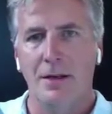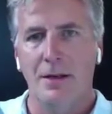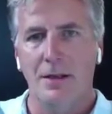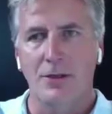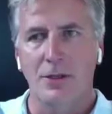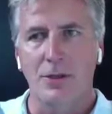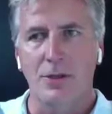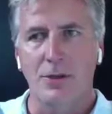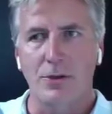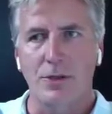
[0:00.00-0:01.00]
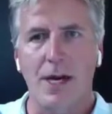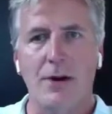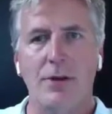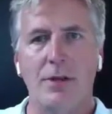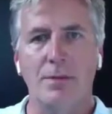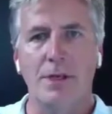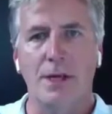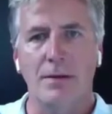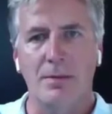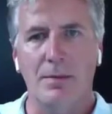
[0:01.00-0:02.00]
It's just those acronyms
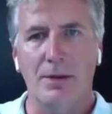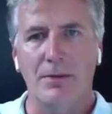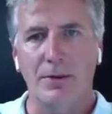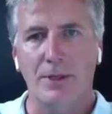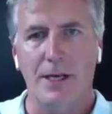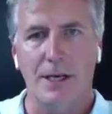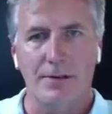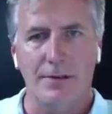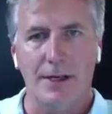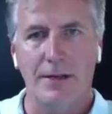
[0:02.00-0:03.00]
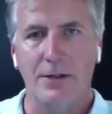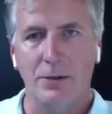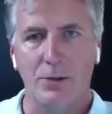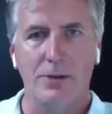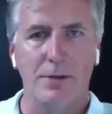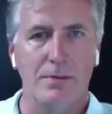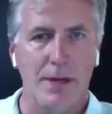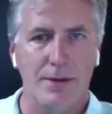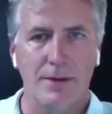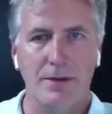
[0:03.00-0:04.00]
hadn't been fully codified, the tools and
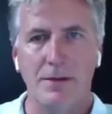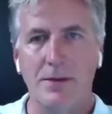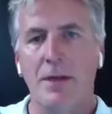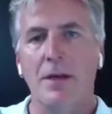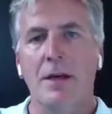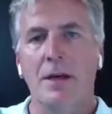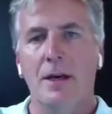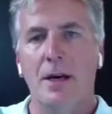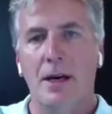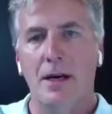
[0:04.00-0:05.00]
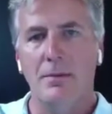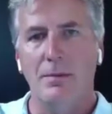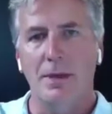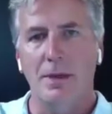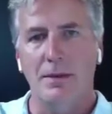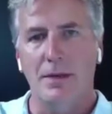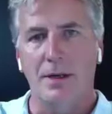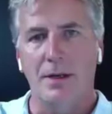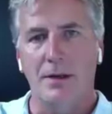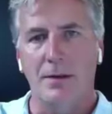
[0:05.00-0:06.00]
methods hadn't been
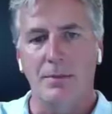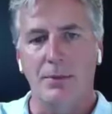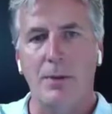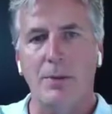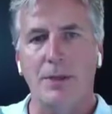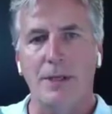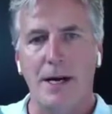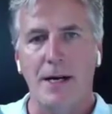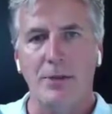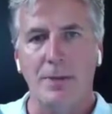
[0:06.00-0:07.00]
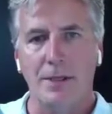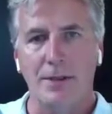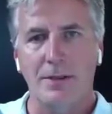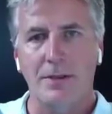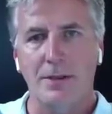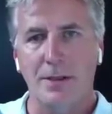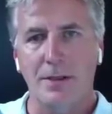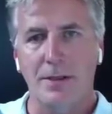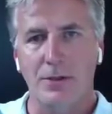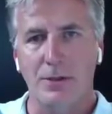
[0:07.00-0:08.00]
properly documented
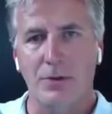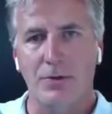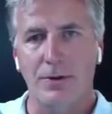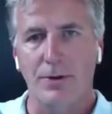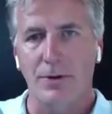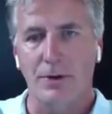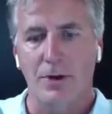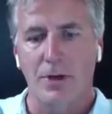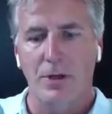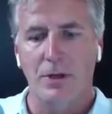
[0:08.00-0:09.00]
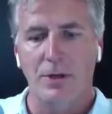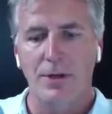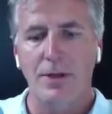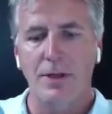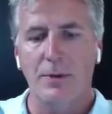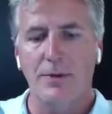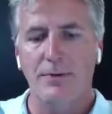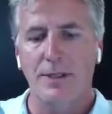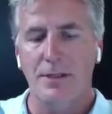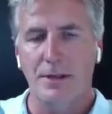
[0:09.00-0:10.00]
and so forth. So the only thing that we've
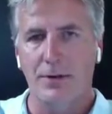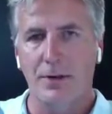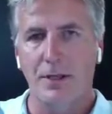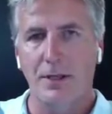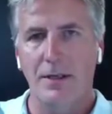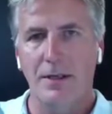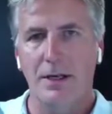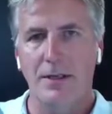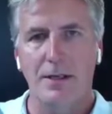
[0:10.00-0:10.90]
done differently, I'd say